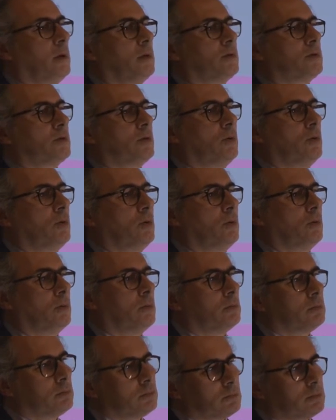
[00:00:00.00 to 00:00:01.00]

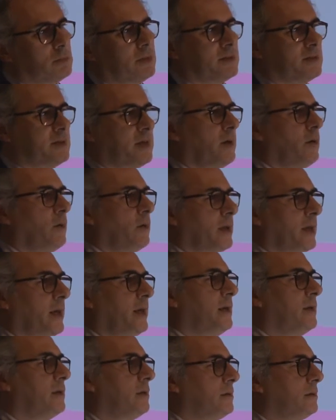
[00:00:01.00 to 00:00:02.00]
So they say,
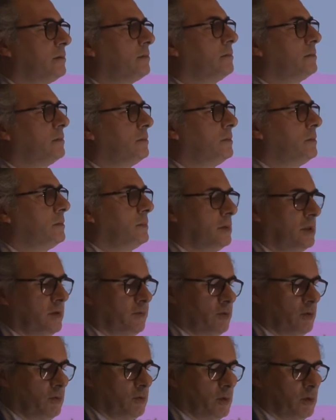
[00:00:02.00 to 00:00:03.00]
okay,
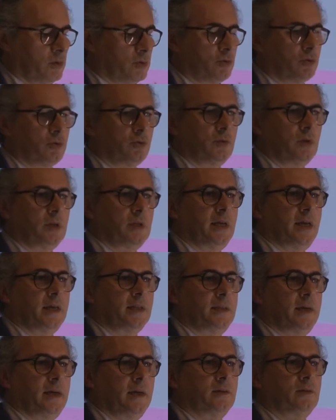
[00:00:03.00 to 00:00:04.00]
if you want to do it
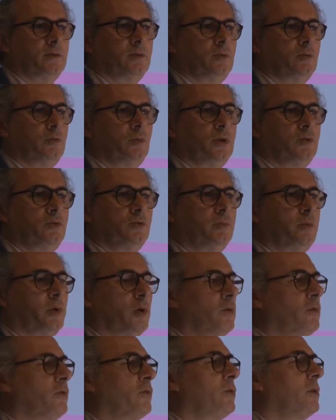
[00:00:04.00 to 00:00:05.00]
like that, you will do
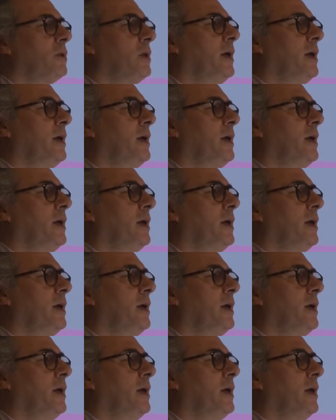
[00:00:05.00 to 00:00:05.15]
both.